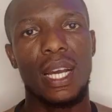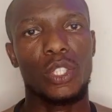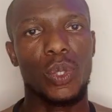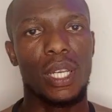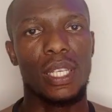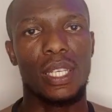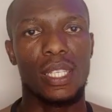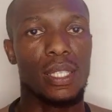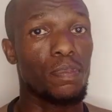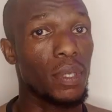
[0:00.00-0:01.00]
actually
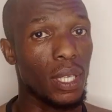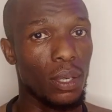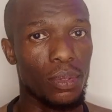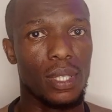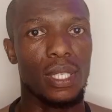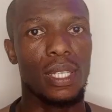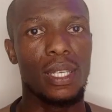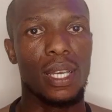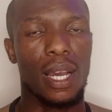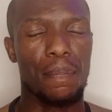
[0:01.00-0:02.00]
it's
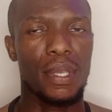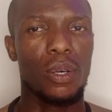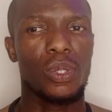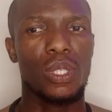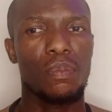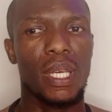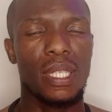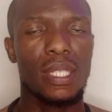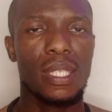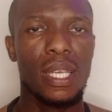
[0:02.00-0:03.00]
PLC, and PLC
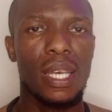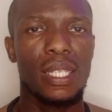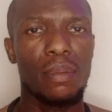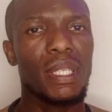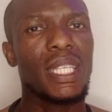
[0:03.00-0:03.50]
means the